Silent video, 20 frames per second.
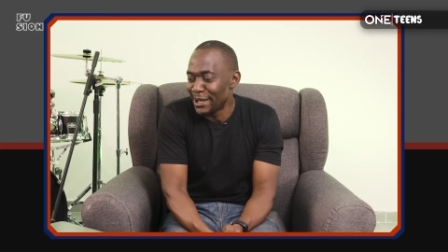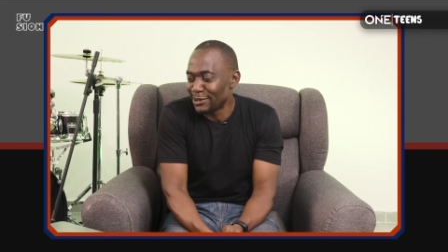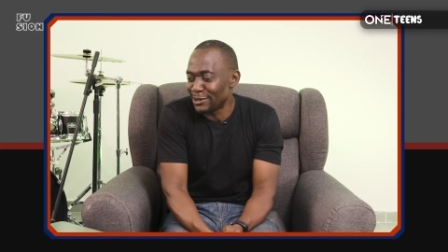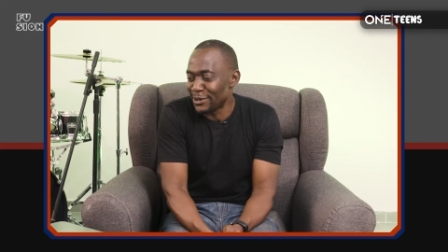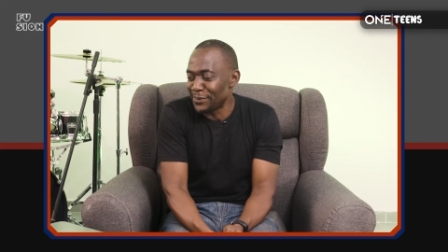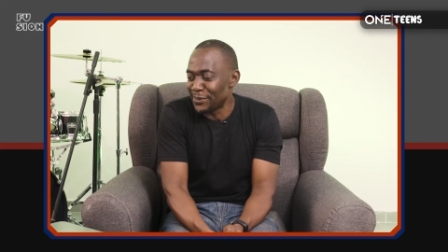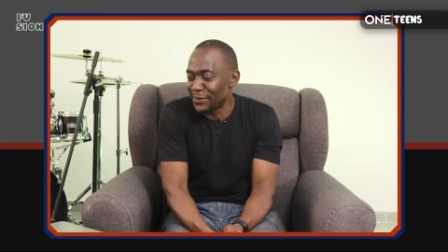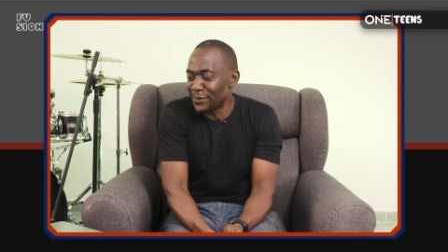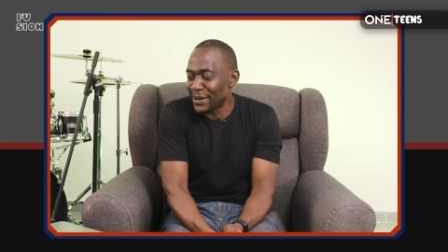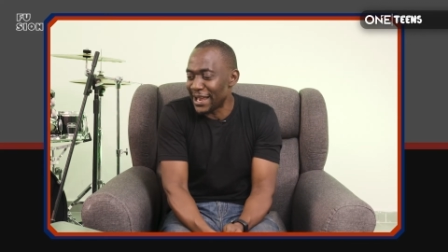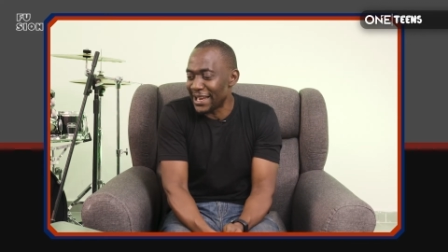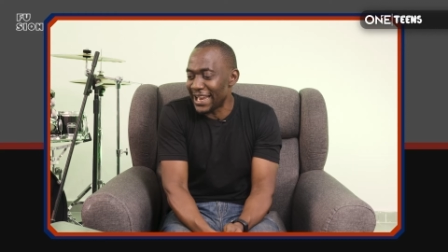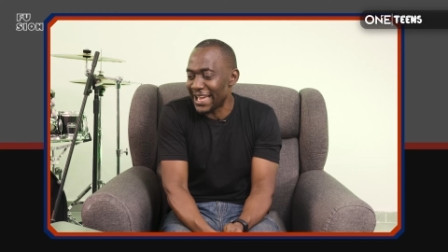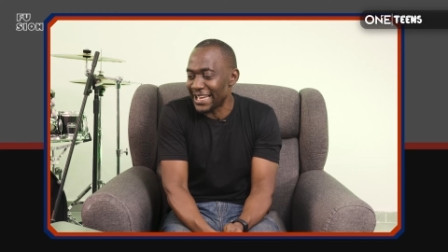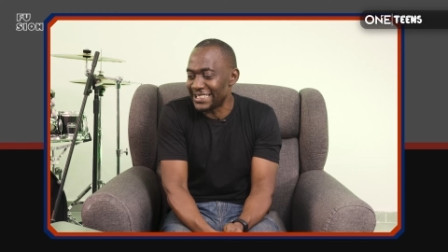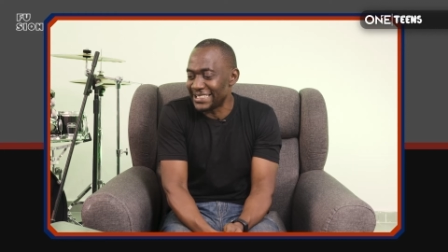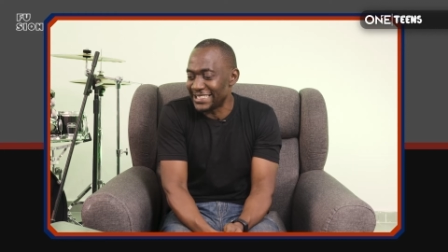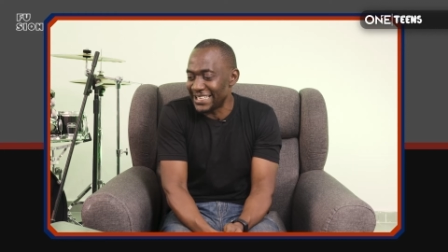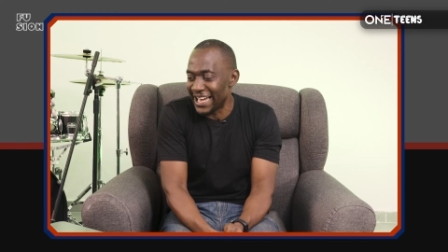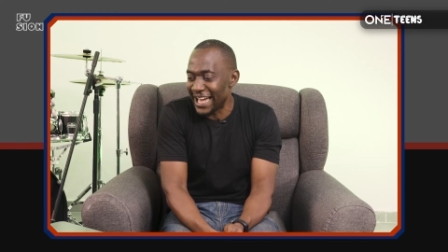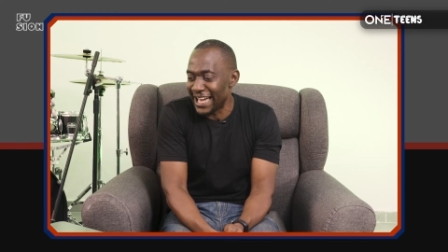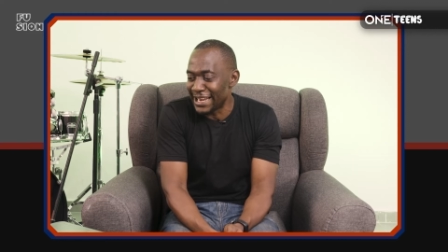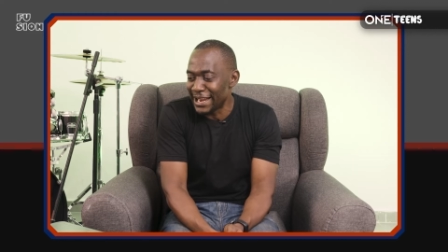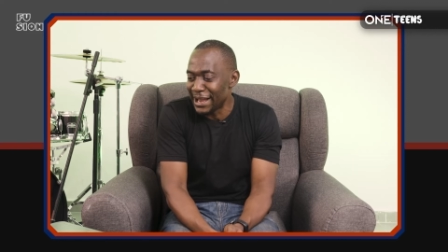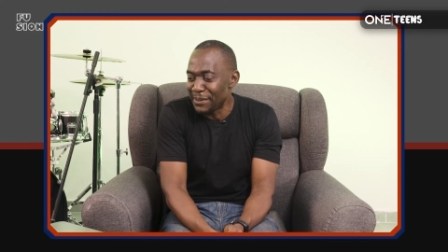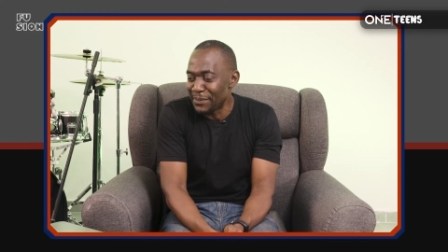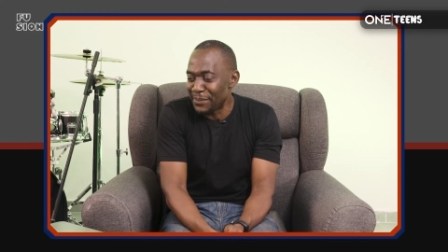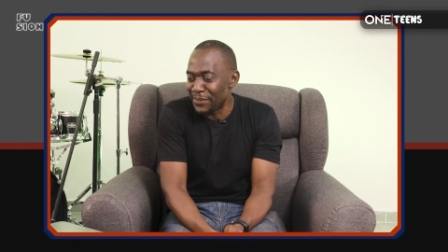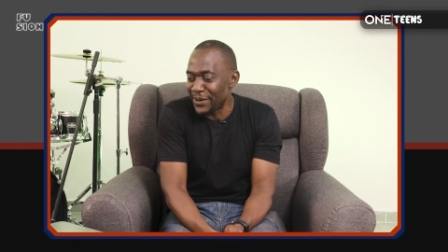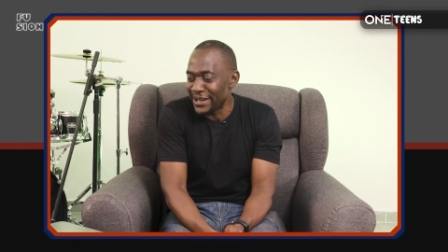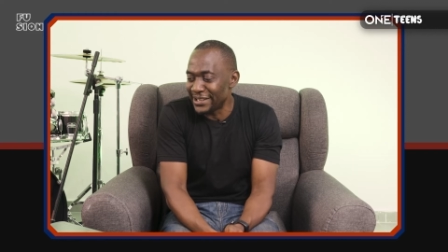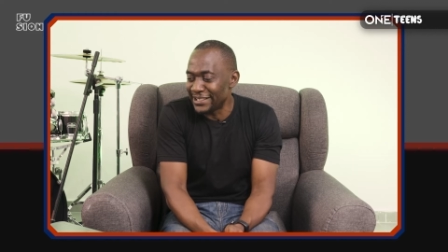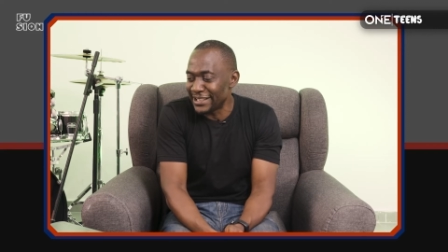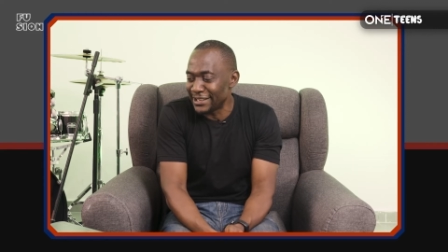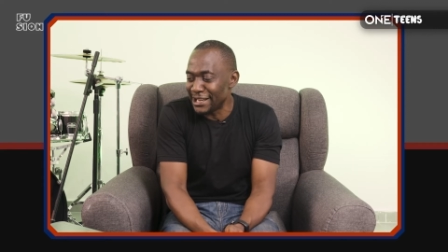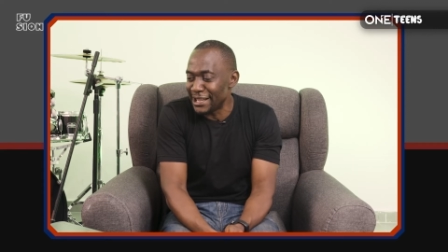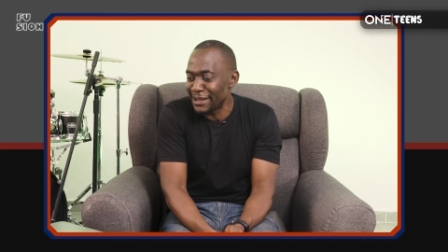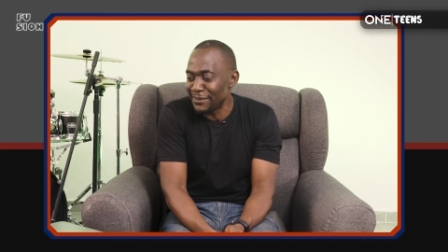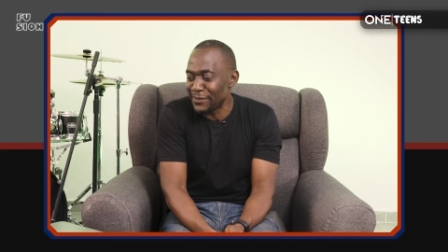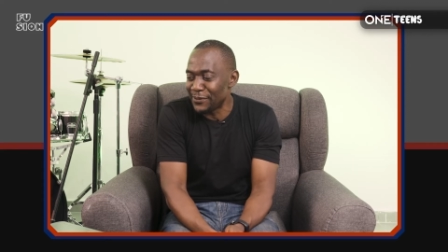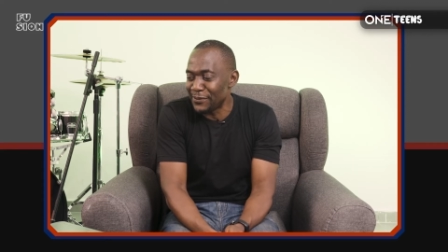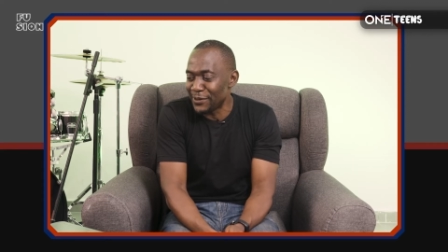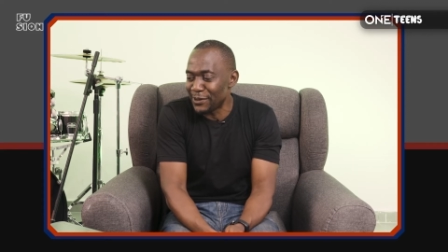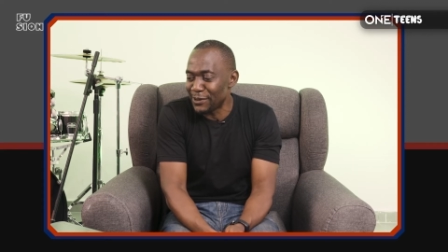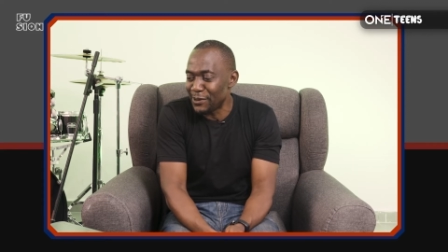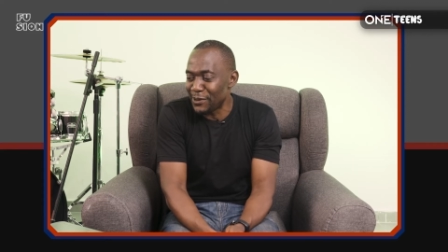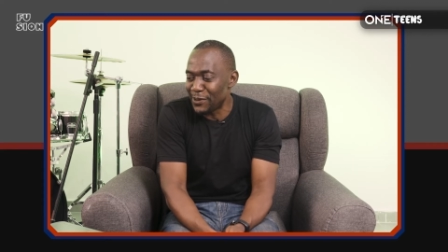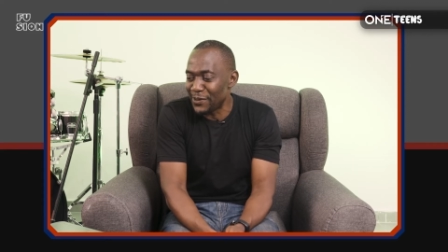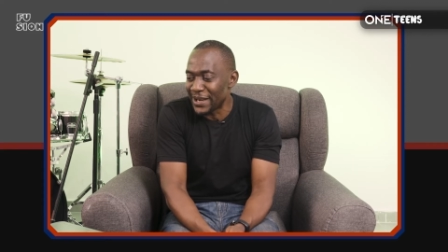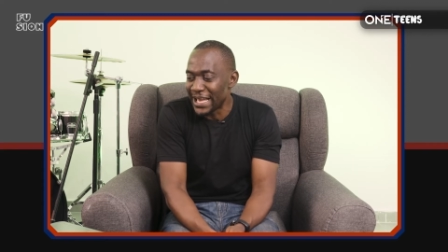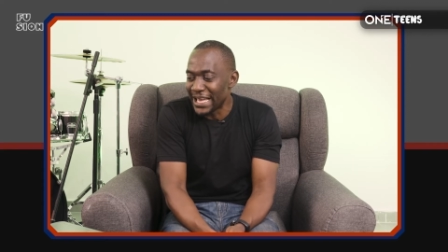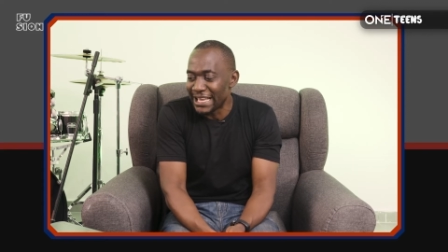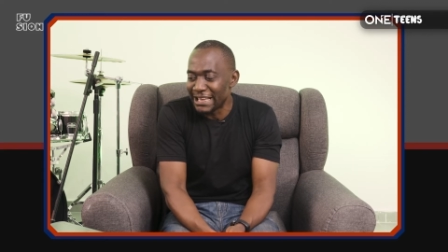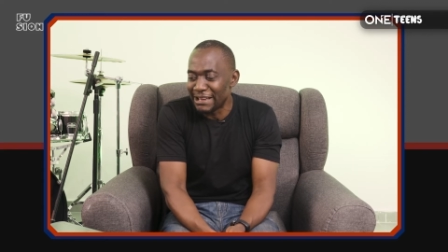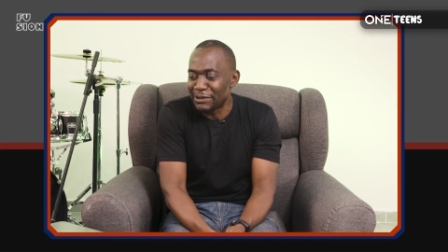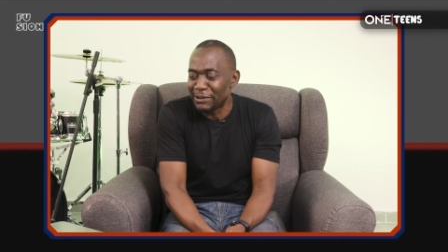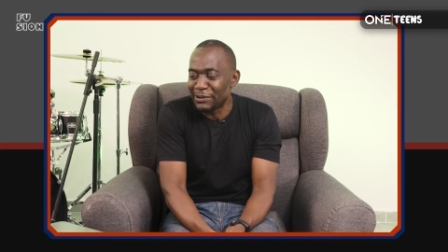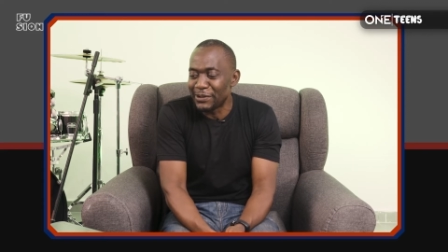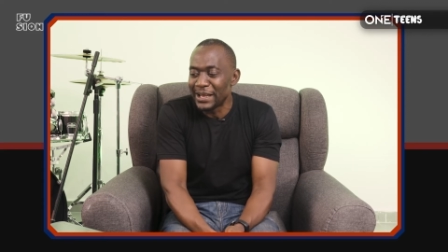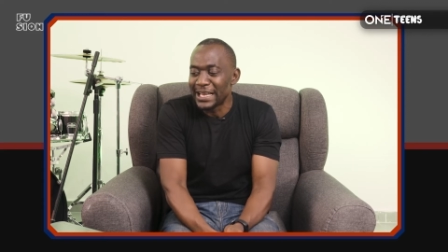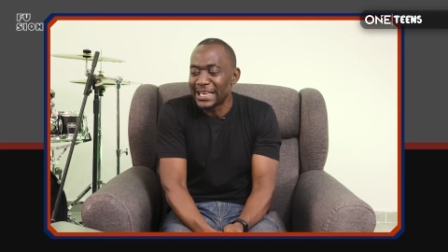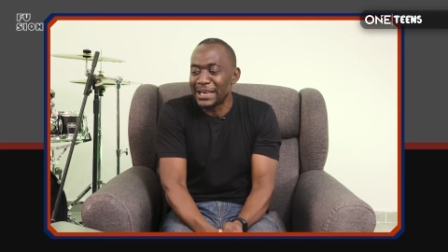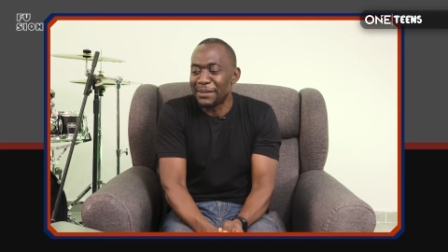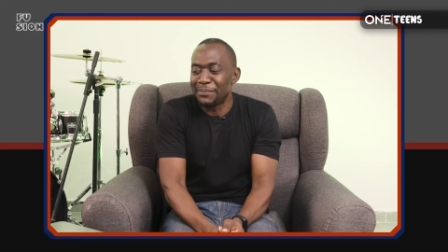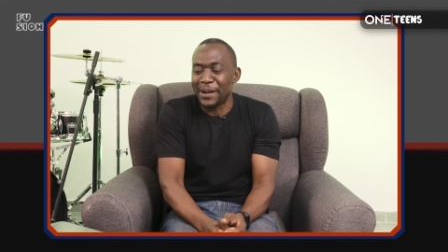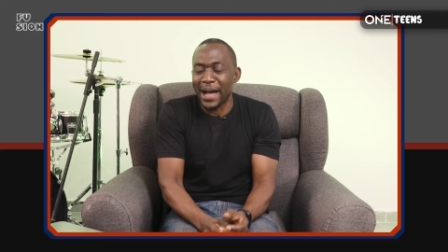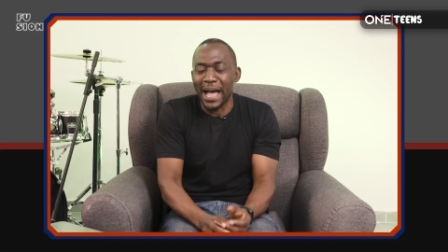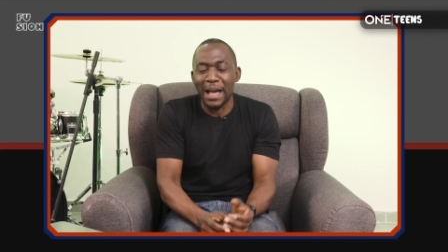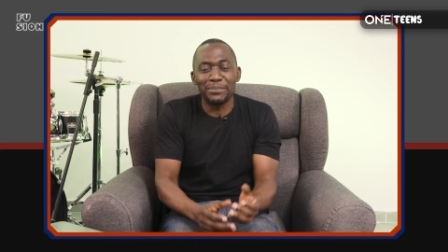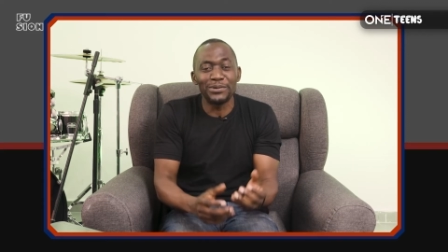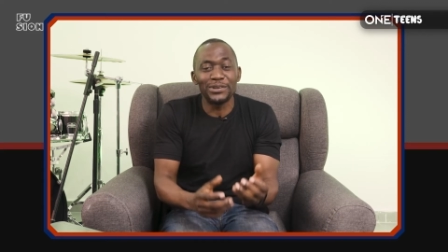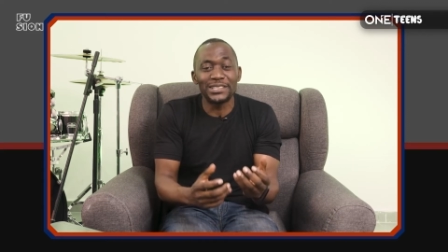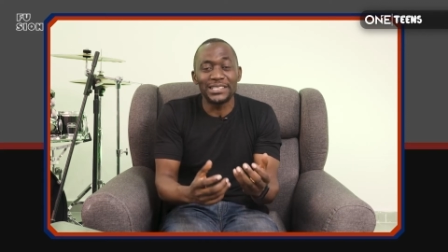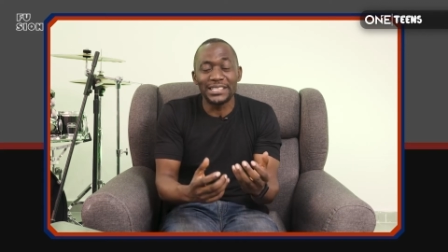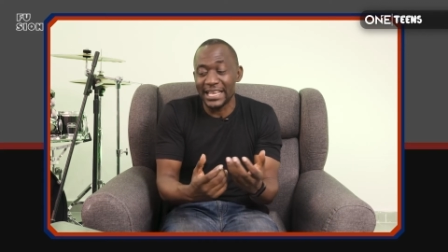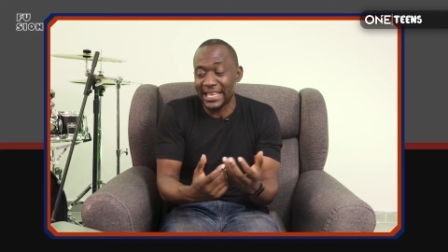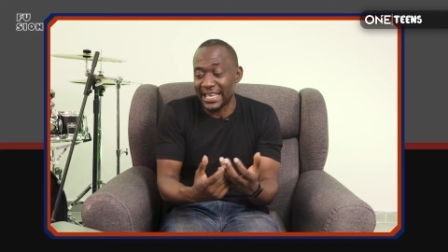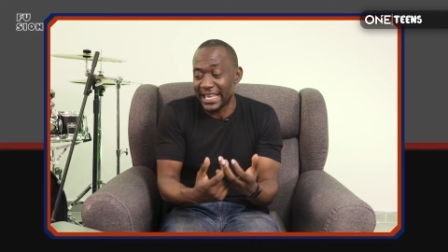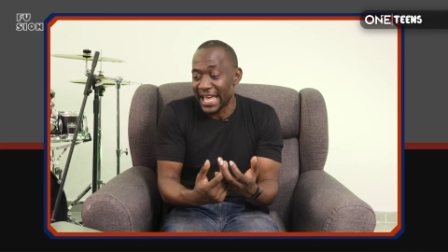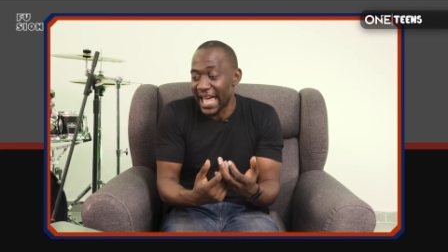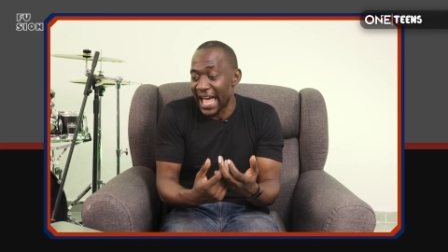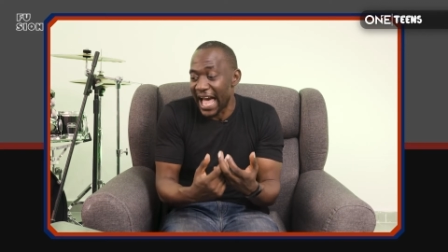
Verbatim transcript: Some people are like that. Praise the name of the Lord. You know, the Bible say,